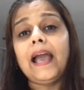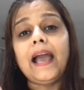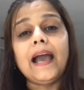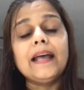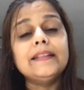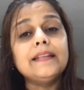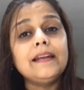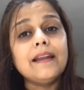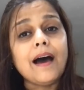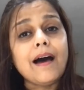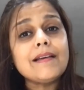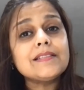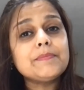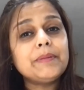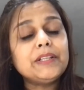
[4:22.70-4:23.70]
And the
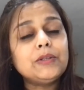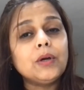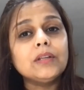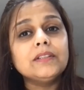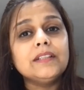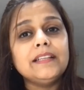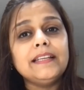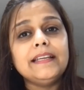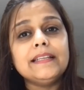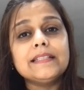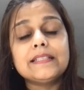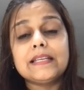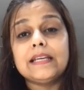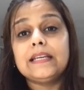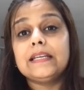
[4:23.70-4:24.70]
last but not the
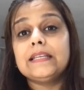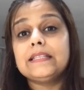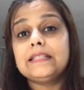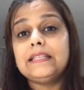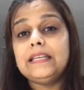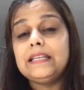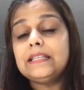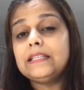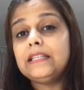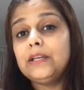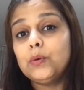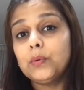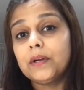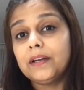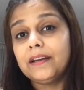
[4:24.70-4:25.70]
least is these
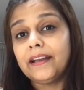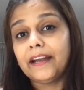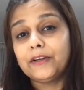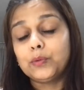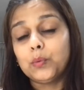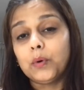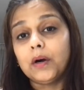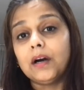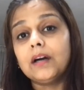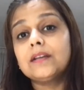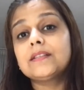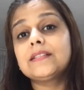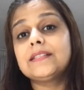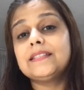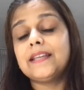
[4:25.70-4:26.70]
neural networks